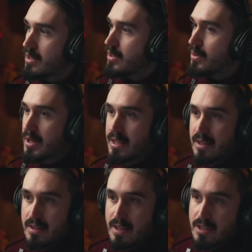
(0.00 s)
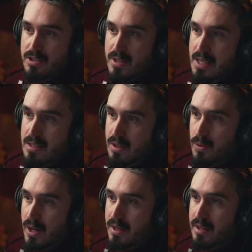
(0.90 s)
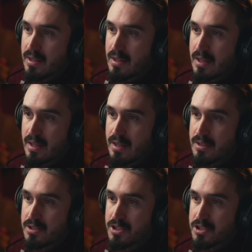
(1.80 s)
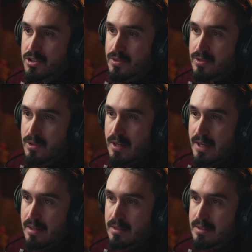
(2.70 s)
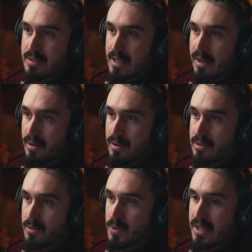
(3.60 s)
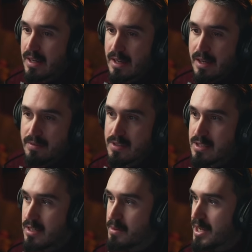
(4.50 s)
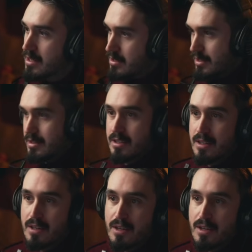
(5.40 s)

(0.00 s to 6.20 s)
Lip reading: You get the idea. So that's the choir, and just scrolling down, we have cinematic,